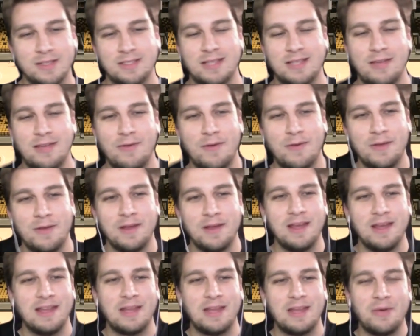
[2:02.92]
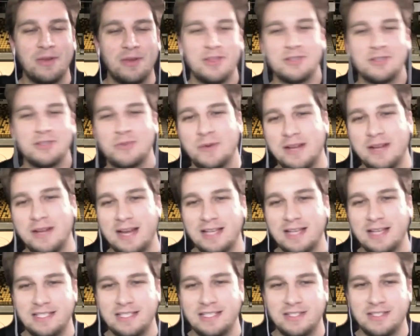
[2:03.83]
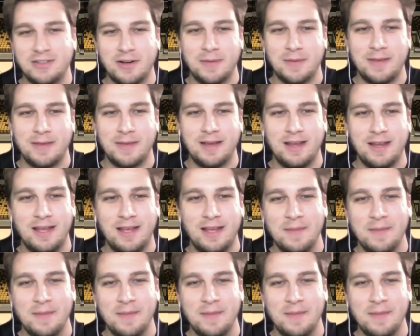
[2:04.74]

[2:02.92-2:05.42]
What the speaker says: They were in the 2019 tournament,